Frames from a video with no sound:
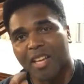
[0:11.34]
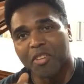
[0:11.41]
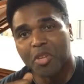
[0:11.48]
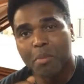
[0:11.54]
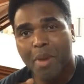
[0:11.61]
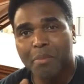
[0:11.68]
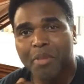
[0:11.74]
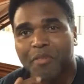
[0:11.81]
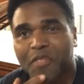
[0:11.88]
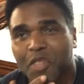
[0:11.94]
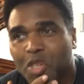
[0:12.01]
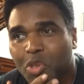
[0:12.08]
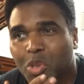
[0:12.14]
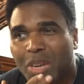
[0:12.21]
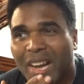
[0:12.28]
You remember a
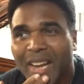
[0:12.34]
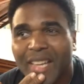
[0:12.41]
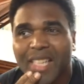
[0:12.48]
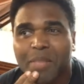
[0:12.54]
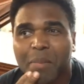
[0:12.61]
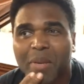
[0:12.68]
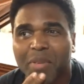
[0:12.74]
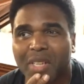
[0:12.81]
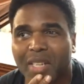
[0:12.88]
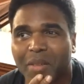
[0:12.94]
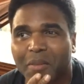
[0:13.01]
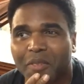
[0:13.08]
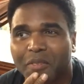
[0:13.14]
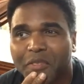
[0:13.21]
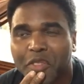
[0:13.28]
few, I guess maybe a
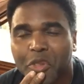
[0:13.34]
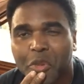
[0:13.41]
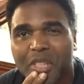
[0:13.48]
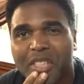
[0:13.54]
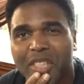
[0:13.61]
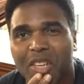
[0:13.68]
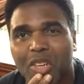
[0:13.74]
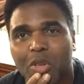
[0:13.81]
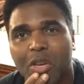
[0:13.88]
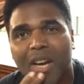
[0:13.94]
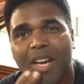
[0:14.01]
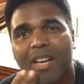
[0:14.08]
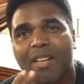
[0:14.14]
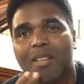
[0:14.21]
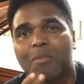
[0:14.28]
few weeks ago,
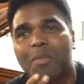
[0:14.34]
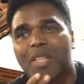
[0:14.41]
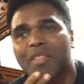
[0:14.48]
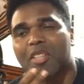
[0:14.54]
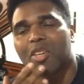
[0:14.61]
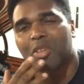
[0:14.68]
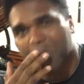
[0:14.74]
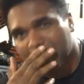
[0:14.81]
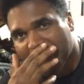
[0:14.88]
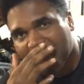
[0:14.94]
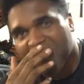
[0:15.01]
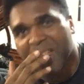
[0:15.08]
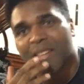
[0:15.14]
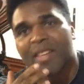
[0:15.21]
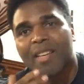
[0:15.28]
a month ago
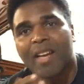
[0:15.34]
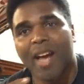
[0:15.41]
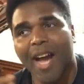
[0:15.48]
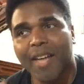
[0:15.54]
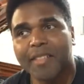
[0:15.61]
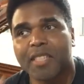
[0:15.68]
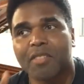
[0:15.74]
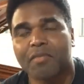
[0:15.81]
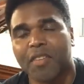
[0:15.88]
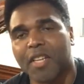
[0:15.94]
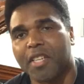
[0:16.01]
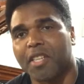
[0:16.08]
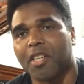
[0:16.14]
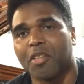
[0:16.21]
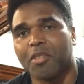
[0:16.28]
maybe, I did a
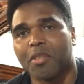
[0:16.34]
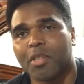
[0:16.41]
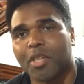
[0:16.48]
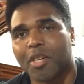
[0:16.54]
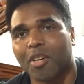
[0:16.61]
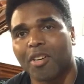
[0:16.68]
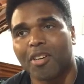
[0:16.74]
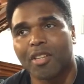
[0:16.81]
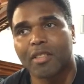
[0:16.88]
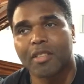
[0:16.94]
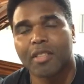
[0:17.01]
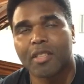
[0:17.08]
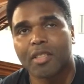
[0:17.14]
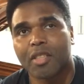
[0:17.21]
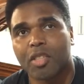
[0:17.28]
video
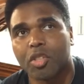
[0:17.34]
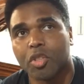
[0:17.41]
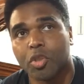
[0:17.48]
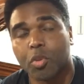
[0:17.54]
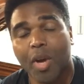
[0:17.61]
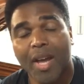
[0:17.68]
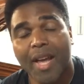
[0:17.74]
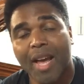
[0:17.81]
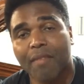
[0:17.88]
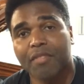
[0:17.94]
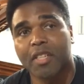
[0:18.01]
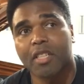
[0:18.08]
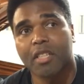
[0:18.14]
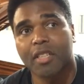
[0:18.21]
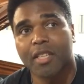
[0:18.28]
called Do I
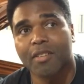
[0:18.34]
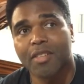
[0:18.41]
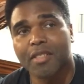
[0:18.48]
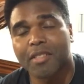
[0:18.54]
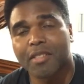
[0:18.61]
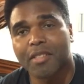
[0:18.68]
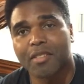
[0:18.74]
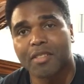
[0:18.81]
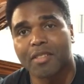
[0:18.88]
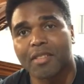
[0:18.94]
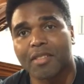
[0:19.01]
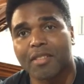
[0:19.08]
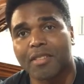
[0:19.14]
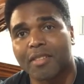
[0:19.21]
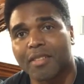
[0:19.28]
Have the Clearance?
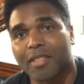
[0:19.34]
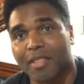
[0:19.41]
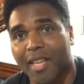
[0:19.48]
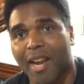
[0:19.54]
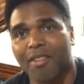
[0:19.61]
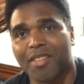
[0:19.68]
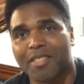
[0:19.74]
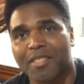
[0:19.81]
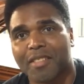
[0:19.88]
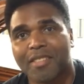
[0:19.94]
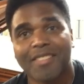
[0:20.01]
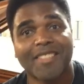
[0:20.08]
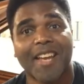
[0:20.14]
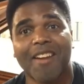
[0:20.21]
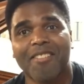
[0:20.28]
Clarence,
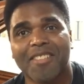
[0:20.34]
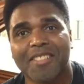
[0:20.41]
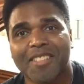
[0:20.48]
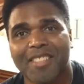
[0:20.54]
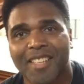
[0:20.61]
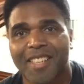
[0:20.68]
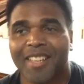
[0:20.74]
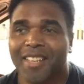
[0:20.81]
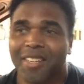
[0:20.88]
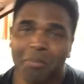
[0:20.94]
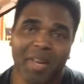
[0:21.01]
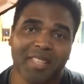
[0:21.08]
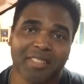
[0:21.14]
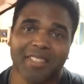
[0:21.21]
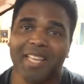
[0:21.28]
Terrence.
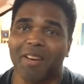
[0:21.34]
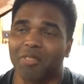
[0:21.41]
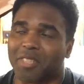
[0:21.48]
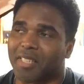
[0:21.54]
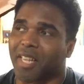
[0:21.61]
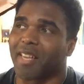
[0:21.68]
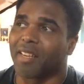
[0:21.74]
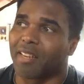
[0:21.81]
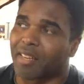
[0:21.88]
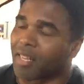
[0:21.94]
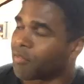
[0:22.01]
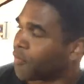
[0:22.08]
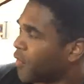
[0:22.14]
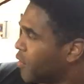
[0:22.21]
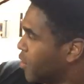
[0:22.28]
Basically, I was saying
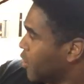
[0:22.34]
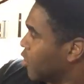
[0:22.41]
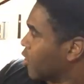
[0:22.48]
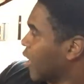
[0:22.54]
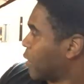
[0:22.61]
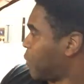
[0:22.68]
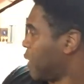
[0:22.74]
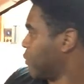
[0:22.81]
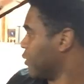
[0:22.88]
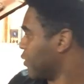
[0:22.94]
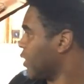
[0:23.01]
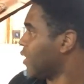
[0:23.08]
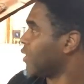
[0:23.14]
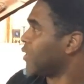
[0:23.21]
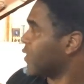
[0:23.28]
if, you know, like people
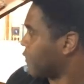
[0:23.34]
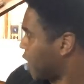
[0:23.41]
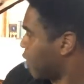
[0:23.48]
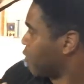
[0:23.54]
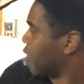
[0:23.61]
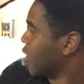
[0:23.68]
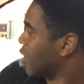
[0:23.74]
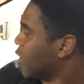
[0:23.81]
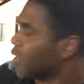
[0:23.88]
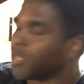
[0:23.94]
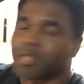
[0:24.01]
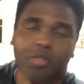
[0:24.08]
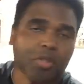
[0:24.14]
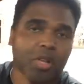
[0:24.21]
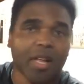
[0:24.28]
need, if they want to
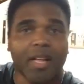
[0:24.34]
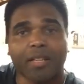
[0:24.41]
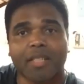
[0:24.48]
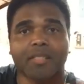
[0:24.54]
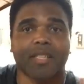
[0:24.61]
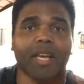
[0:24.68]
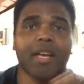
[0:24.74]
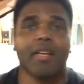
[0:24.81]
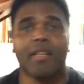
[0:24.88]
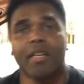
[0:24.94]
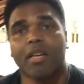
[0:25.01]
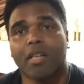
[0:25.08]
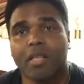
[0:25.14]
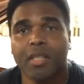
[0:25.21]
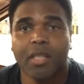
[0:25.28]
install LSA in
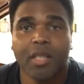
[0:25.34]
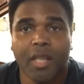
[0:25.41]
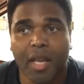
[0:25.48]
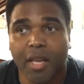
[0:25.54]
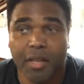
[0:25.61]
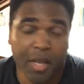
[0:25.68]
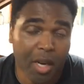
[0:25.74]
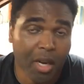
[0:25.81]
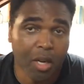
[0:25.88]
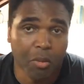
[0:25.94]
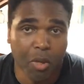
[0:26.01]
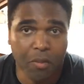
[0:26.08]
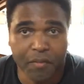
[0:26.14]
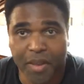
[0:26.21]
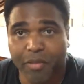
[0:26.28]
their, in
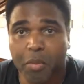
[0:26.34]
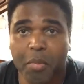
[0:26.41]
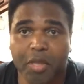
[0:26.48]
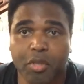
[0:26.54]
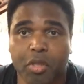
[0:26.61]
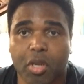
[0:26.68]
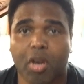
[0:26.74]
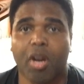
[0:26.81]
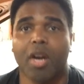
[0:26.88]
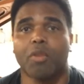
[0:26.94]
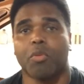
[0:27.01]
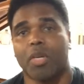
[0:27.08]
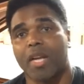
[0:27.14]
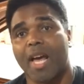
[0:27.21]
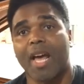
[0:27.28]
their favorite muscle
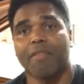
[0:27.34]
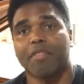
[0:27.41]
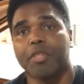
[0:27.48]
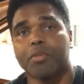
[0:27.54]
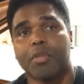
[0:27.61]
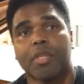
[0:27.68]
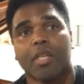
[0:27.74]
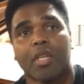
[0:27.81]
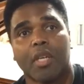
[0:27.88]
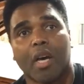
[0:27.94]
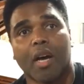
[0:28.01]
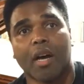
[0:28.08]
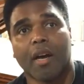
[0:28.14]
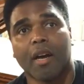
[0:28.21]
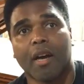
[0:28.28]
car or what have you,
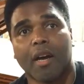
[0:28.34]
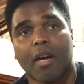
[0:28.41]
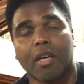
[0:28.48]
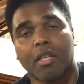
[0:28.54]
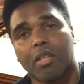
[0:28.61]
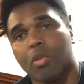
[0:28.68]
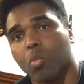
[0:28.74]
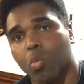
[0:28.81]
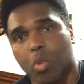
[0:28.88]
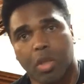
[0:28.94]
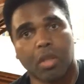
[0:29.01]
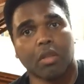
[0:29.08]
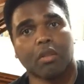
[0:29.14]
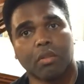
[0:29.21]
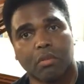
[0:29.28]
uh,
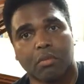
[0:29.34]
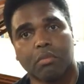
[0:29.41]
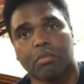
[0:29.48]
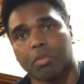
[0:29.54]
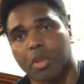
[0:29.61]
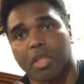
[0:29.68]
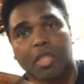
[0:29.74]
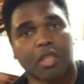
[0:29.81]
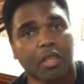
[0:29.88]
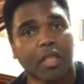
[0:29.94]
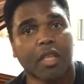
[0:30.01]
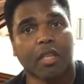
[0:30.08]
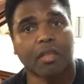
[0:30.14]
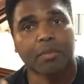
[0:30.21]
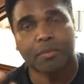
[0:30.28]
will, will it
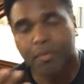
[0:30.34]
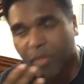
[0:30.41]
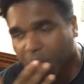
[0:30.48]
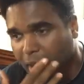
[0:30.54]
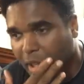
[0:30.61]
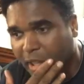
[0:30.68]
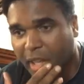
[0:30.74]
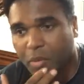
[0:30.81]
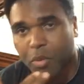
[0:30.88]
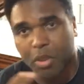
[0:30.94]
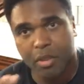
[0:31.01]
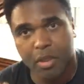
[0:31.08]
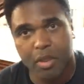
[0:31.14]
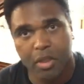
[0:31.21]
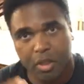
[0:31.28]
clear? Okay,
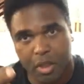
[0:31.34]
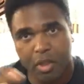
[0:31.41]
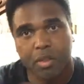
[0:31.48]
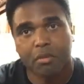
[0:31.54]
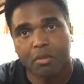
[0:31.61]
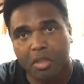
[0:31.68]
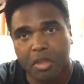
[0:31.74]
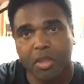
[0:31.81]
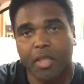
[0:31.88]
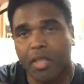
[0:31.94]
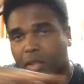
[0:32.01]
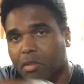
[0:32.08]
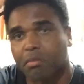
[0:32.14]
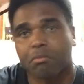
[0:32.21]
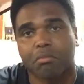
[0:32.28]
will the hood
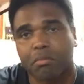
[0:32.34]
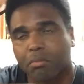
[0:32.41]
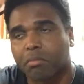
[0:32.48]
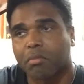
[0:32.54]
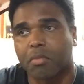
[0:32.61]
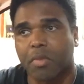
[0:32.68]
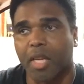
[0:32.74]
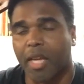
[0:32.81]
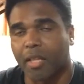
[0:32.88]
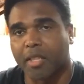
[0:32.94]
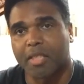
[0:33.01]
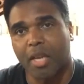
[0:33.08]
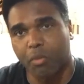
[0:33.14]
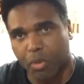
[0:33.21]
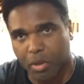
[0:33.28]
clear the
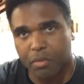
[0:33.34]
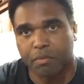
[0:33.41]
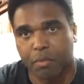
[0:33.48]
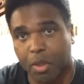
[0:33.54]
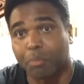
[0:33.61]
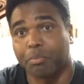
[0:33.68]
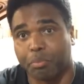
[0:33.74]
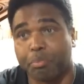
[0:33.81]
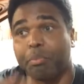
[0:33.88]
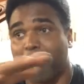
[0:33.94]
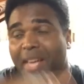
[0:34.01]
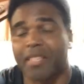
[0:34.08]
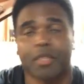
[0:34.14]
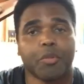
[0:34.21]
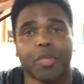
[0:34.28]
LSA? Will will
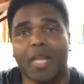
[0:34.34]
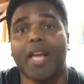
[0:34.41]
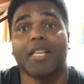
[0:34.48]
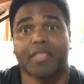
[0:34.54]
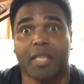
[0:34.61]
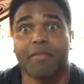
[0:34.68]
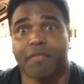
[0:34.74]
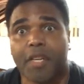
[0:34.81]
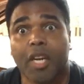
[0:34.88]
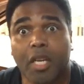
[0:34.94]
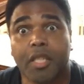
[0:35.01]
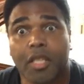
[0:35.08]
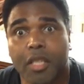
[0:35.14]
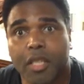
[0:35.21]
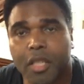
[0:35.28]
basically will the LSA fit
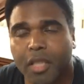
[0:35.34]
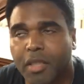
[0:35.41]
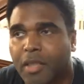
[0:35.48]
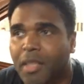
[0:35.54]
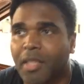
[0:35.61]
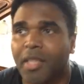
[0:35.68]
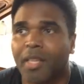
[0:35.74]
under the hood?